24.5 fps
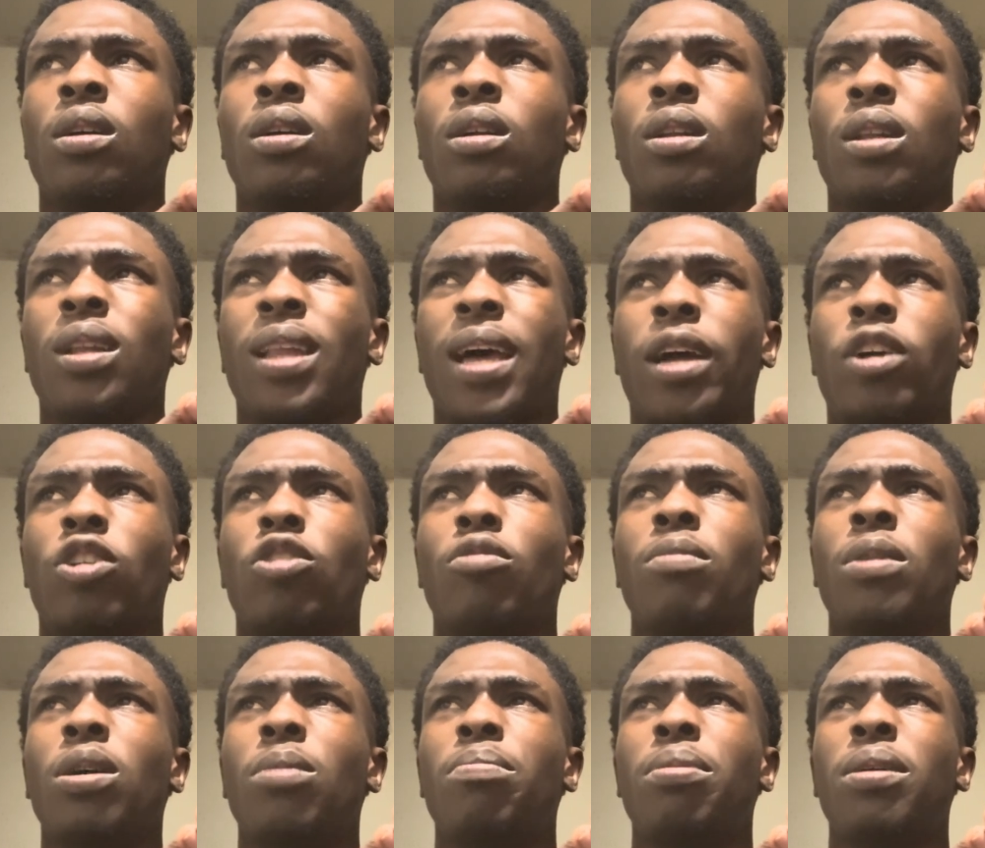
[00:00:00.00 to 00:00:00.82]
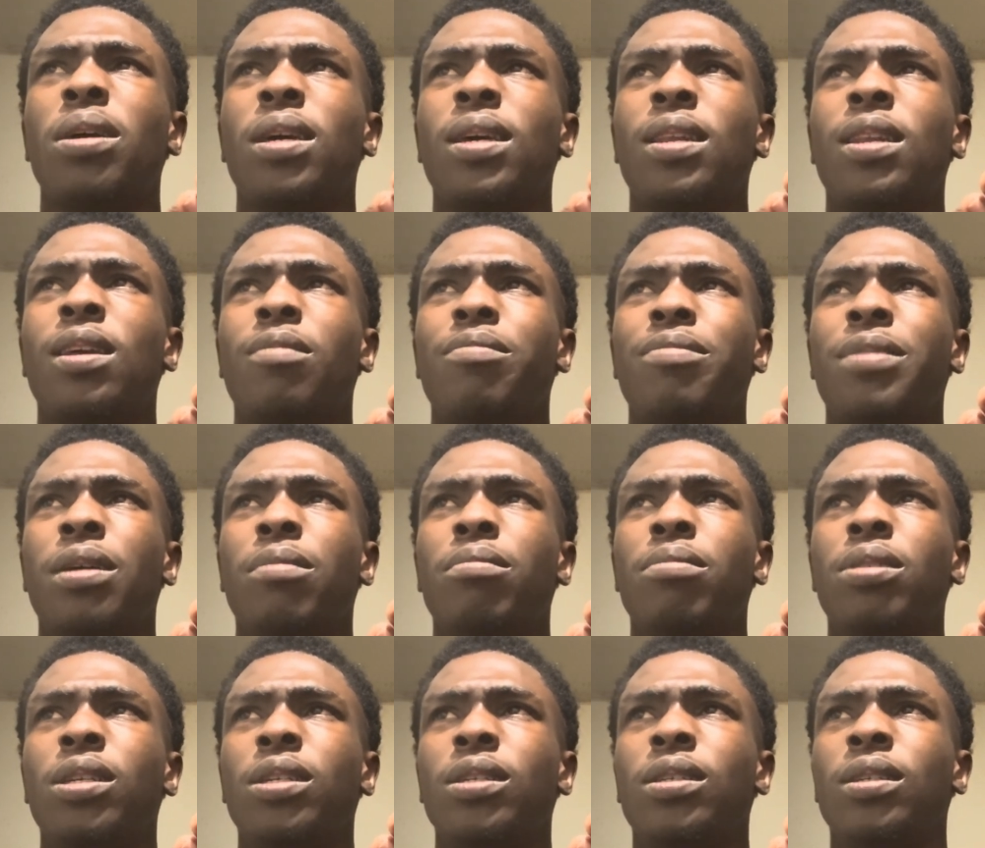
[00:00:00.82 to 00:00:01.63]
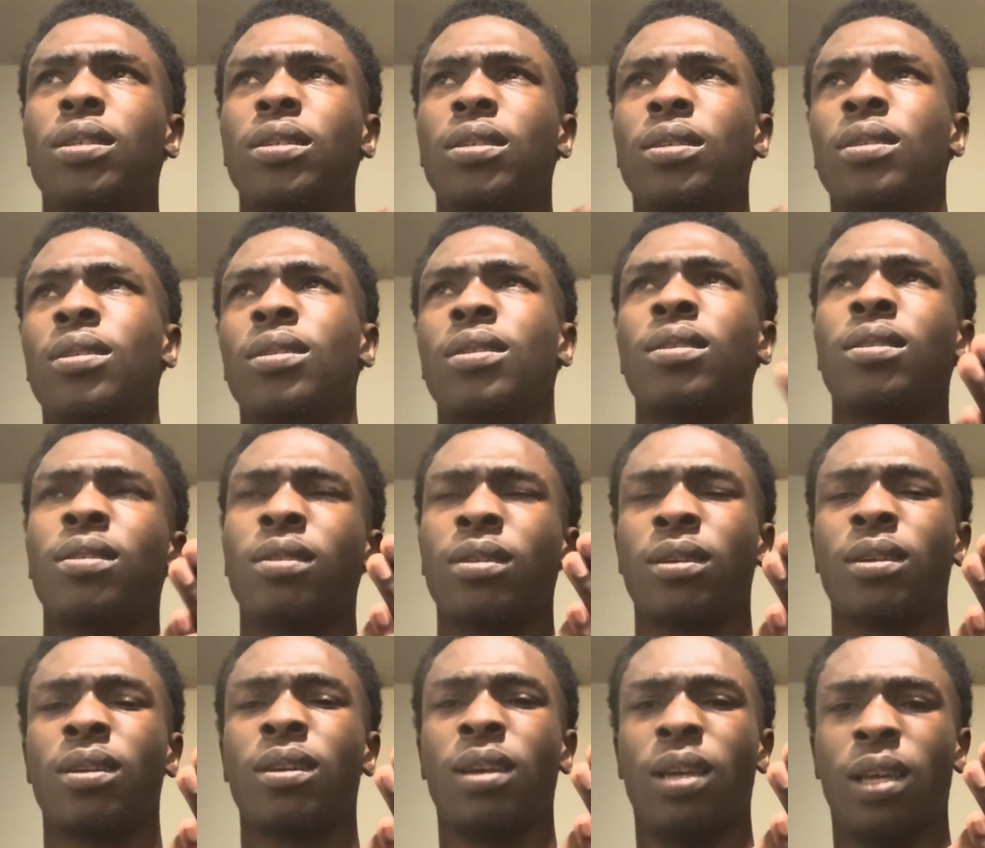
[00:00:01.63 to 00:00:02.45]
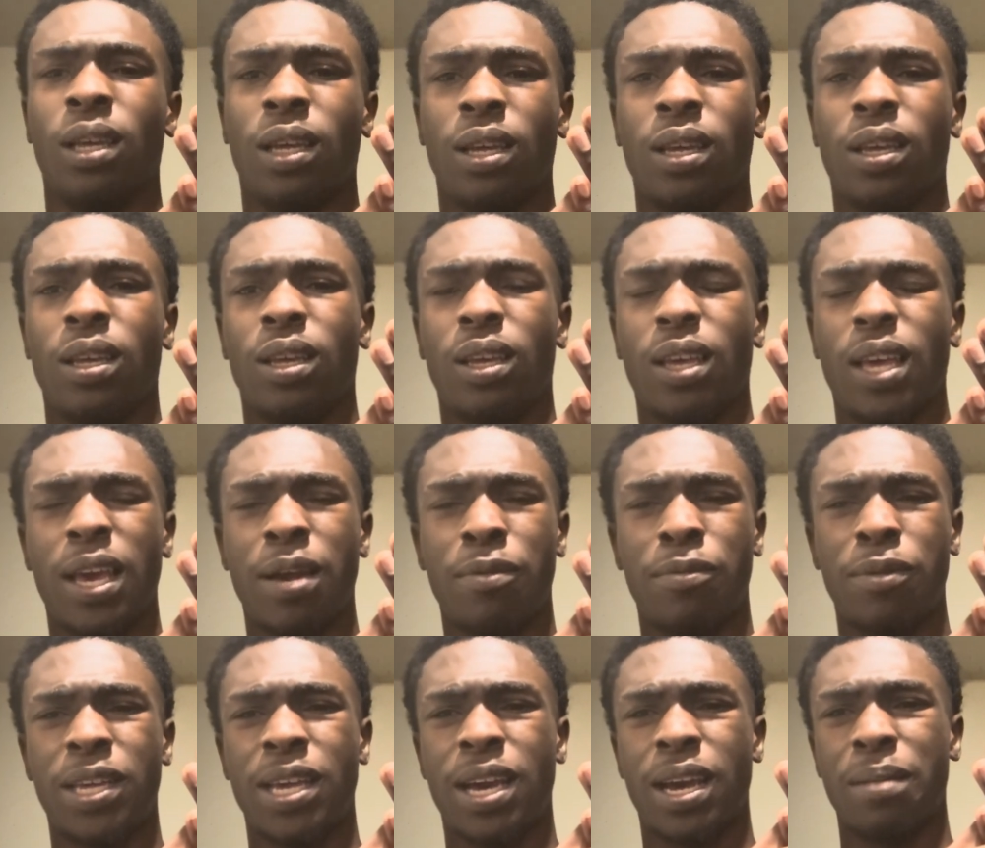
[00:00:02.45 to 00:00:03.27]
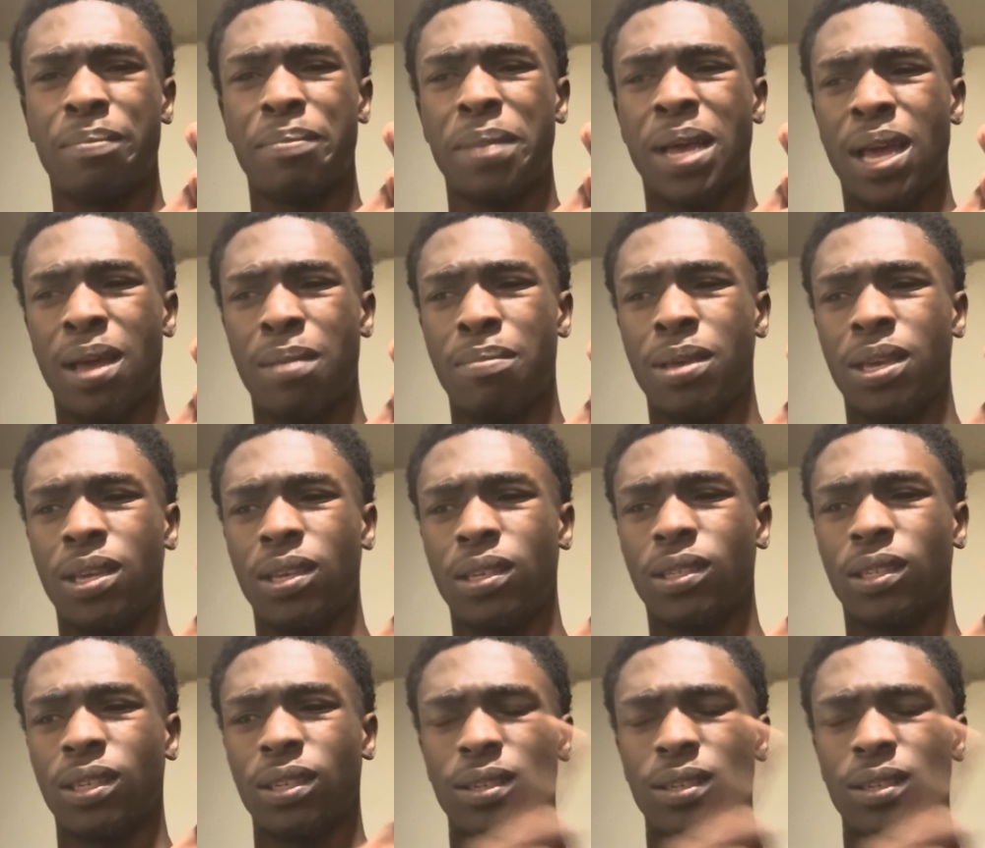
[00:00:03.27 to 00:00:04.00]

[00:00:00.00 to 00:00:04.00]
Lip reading: Lacrima putting up numbers. And we got a bad bitch.